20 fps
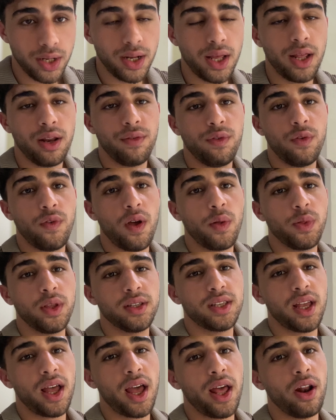and if you found
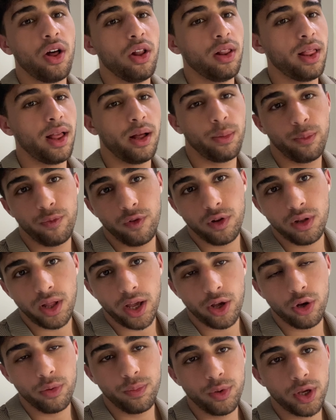this at all helpful, I
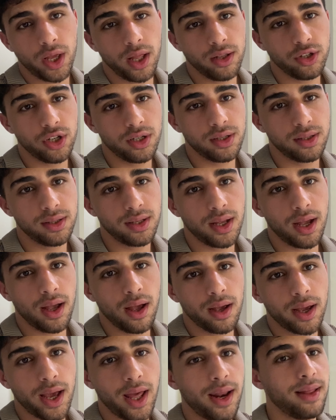hope you can just
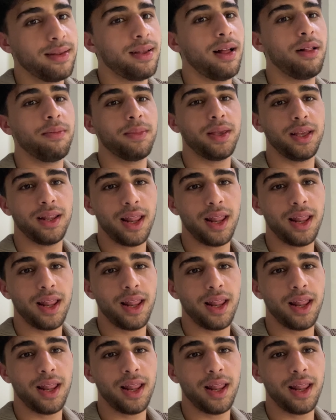kind of tell me,